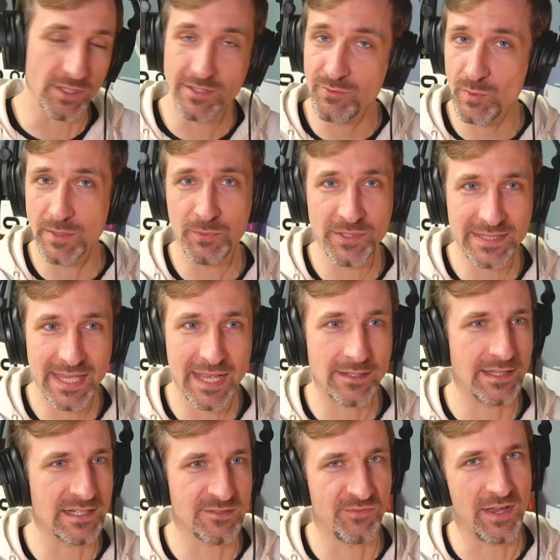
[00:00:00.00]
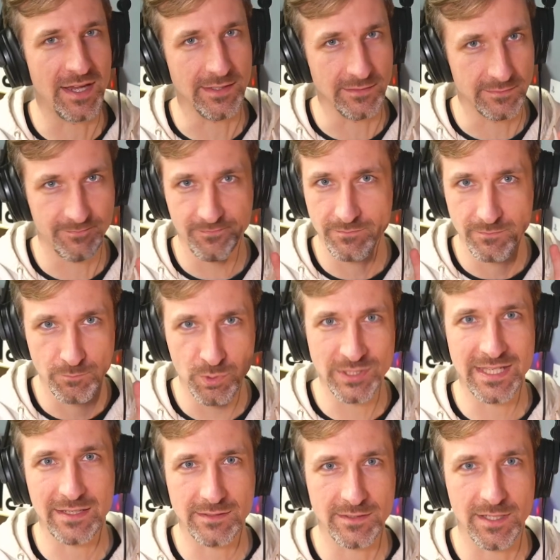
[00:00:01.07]
If you want to put that, that's fine. Put
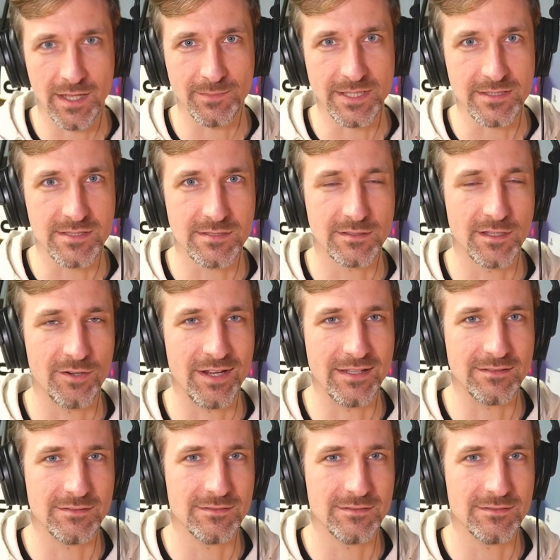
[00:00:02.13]
that in comments. All right.